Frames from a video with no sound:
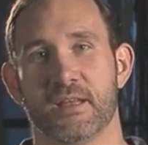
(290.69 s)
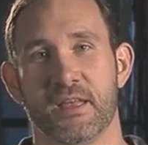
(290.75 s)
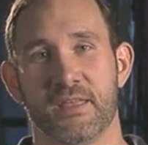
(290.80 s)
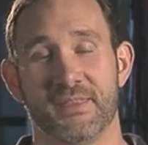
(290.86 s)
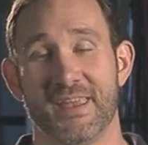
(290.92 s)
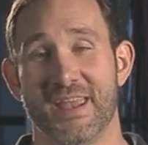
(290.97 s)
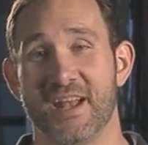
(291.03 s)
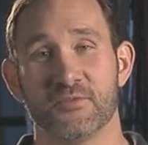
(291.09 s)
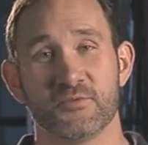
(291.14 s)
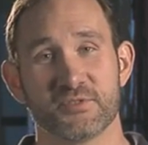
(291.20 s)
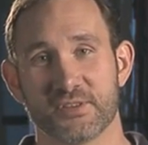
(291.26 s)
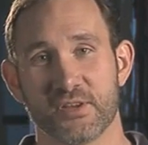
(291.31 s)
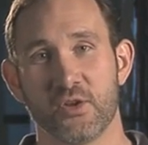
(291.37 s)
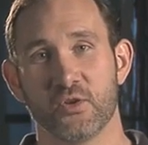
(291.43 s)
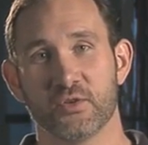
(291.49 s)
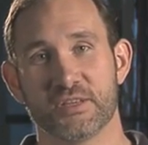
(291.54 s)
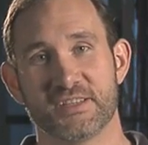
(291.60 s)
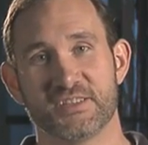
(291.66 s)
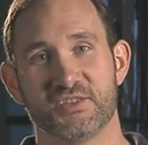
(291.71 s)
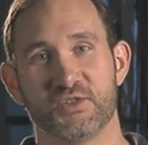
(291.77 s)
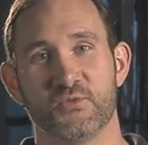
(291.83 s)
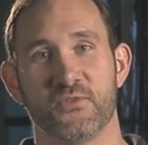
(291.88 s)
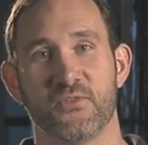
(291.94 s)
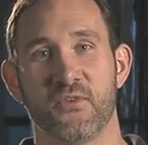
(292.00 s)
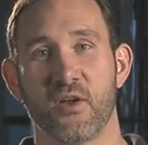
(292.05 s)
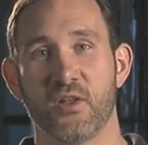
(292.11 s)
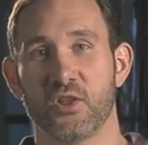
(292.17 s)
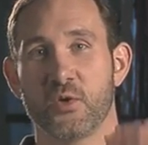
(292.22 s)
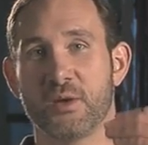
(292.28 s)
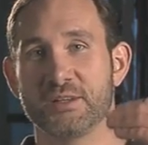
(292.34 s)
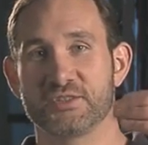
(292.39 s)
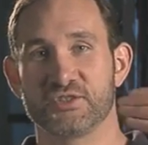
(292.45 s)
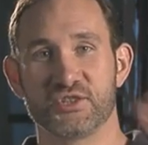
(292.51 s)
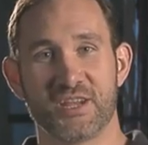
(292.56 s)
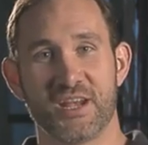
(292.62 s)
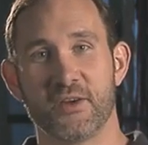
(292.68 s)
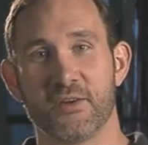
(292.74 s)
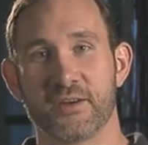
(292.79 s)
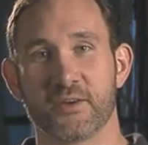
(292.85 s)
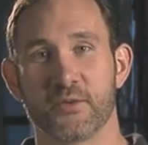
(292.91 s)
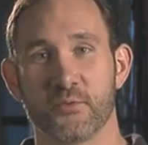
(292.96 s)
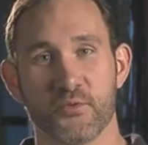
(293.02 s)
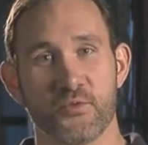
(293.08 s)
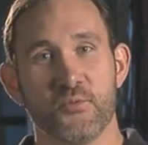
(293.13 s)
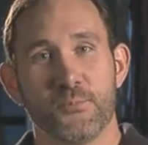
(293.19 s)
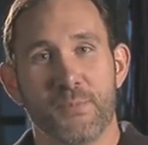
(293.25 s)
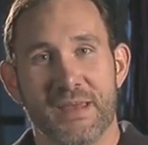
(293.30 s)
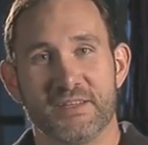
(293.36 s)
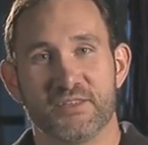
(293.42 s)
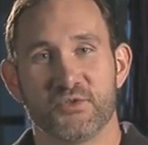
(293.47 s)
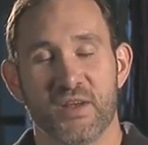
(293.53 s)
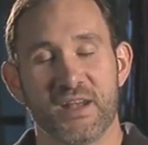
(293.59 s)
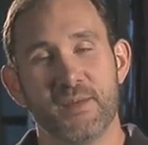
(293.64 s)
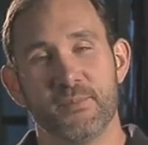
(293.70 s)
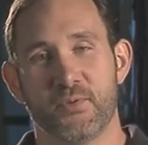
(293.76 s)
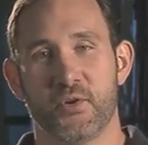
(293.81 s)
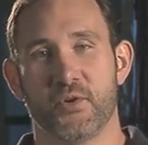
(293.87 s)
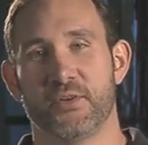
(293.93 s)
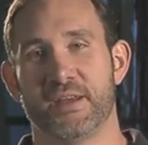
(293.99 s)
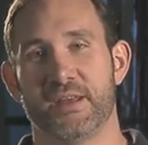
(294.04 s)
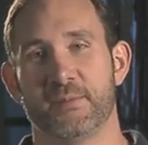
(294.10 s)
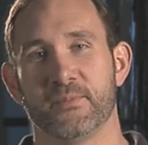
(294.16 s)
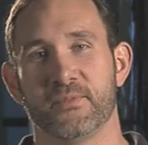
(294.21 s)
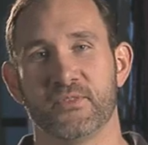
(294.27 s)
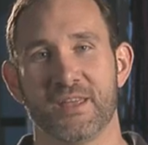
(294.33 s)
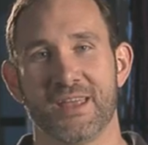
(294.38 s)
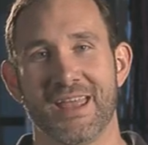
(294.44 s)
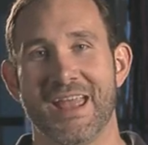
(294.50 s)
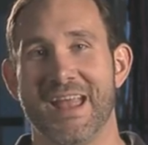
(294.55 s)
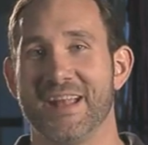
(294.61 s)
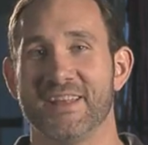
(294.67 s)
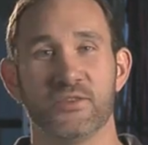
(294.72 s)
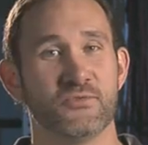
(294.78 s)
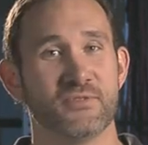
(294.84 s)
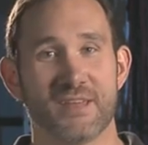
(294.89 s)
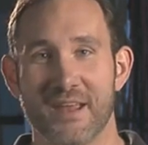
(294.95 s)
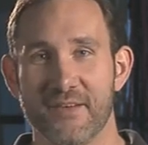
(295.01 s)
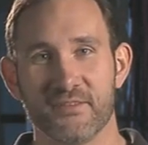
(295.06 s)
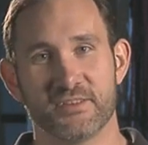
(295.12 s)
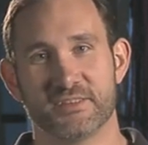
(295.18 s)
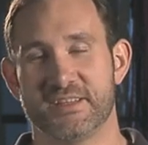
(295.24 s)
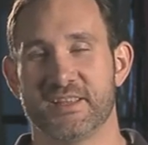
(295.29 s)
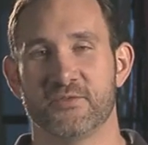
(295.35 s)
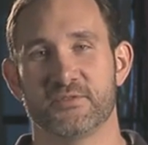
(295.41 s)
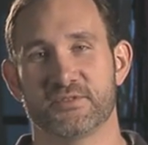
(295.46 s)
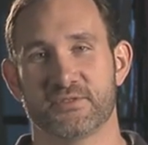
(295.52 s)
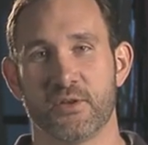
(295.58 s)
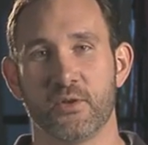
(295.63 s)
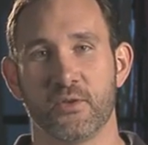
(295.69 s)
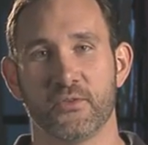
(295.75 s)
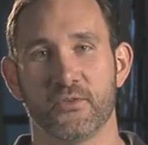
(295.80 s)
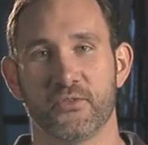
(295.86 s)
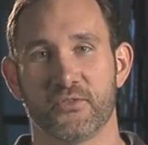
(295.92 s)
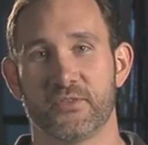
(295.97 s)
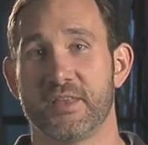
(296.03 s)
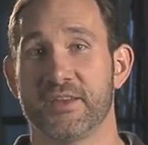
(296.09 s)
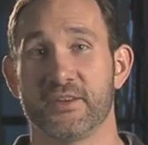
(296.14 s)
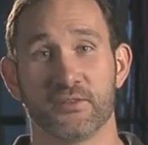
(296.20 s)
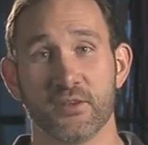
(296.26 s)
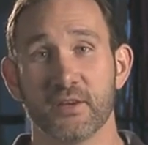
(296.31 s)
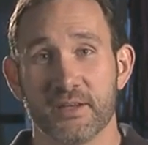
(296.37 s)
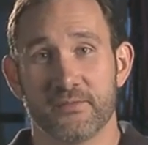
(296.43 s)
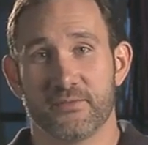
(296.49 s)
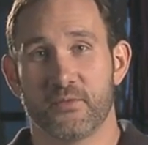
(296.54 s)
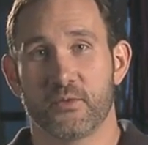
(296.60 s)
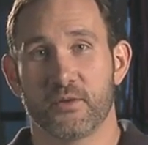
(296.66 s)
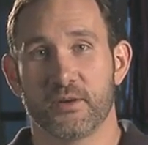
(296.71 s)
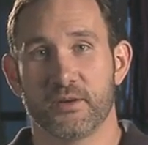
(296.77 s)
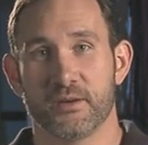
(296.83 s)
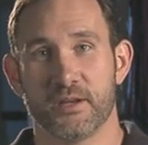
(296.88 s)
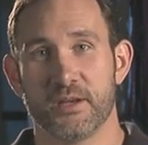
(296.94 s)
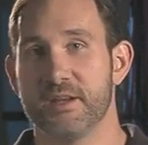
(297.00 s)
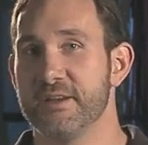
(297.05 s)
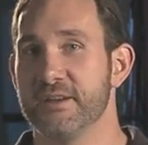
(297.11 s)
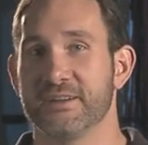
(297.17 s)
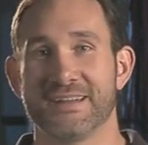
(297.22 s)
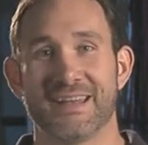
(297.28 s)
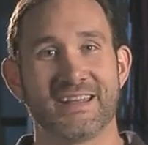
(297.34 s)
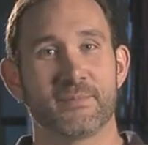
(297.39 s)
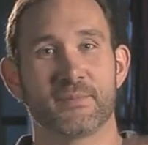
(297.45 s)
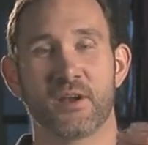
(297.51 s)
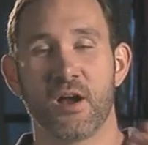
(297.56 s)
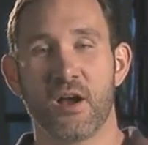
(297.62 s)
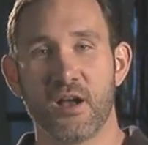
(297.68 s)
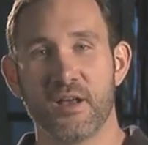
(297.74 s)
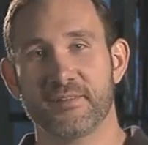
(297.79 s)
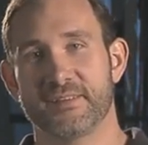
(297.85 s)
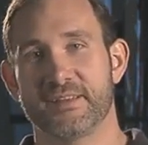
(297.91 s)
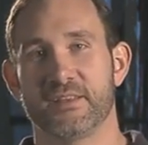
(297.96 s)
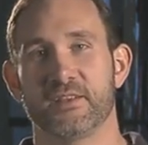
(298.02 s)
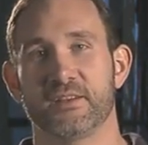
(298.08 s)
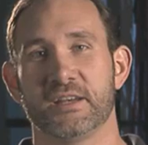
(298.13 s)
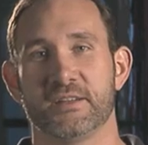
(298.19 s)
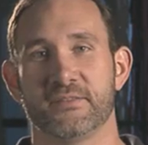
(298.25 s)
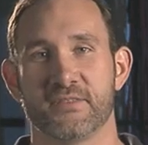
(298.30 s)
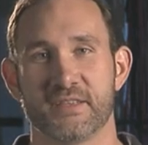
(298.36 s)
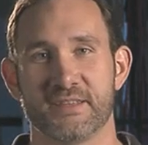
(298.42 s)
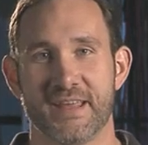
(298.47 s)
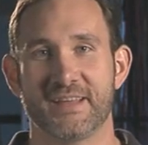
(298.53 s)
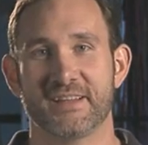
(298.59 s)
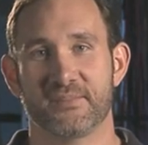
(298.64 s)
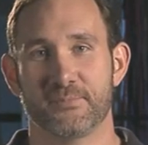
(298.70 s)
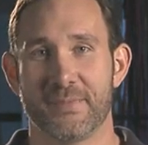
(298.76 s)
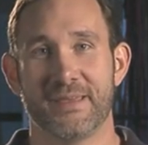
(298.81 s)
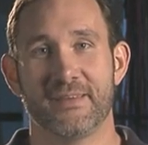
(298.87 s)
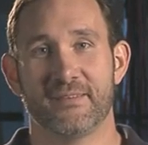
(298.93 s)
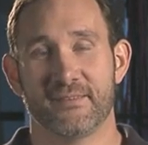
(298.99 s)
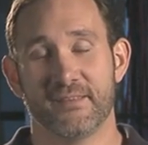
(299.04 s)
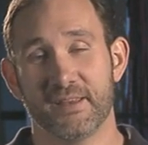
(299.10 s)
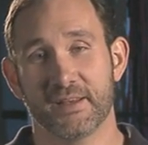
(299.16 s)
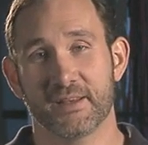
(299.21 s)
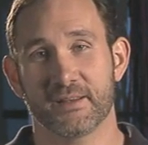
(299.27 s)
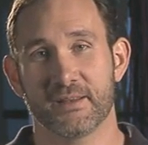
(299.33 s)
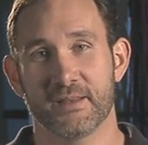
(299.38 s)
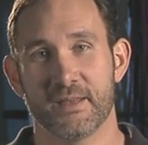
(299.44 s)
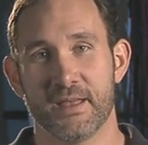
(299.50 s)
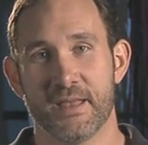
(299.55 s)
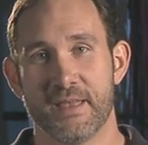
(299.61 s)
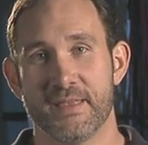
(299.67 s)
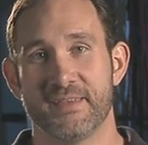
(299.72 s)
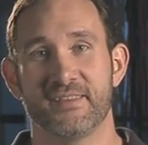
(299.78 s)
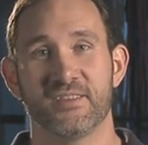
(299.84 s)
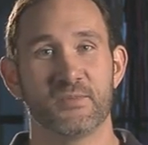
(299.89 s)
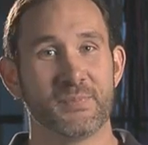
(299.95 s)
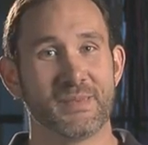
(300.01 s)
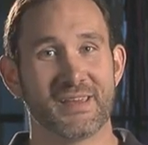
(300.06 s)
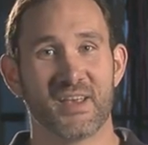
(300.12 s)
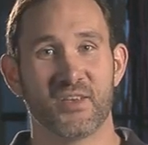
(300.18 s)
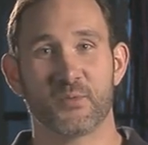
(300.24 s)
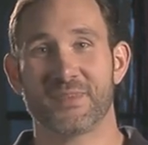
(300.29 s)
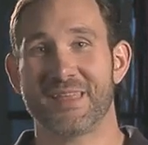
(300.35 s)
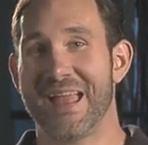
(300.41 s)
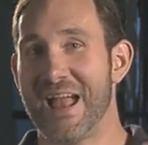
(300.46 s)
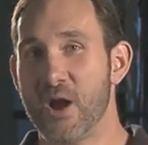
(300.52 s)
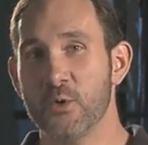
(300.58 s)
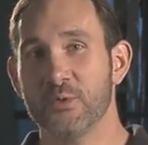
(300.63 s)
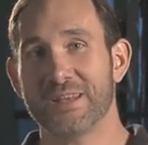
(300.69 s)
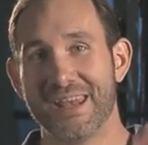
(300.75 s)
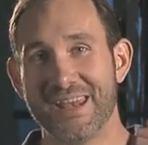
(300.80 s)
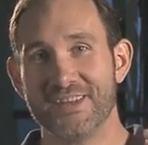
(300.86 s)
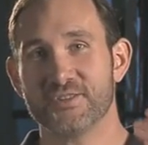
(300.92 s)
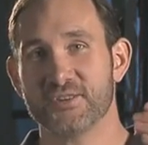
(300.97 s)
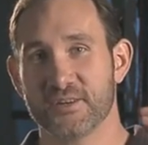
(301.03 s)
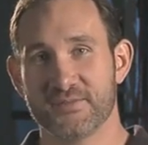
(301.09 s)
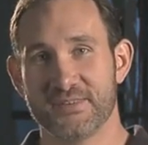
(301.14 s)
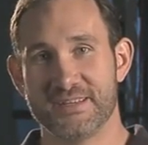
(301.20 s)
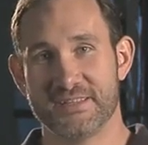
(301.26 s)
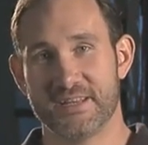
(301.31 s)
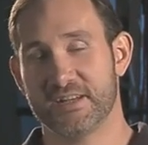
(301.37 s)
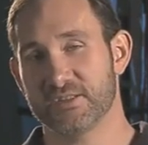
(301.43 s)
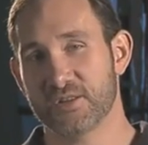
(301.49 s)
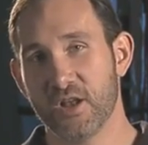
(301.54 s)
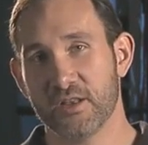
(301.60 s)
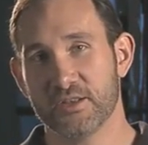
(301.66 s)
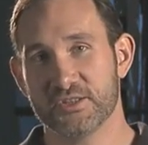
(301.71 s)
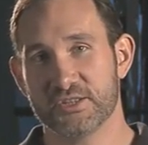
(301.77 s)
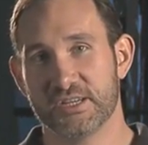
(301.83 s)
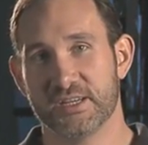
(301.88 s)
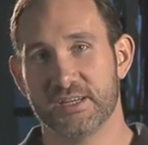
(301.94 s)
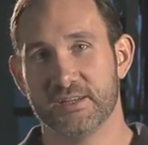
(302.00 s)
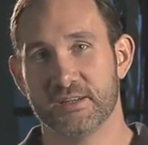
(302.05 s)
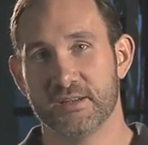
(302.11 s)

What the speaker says: The end result is you follow a generic group-based training programs and you never see the results that you're looking for. You're going to end up constantly looking for the next best thing. This is because without HRV technology,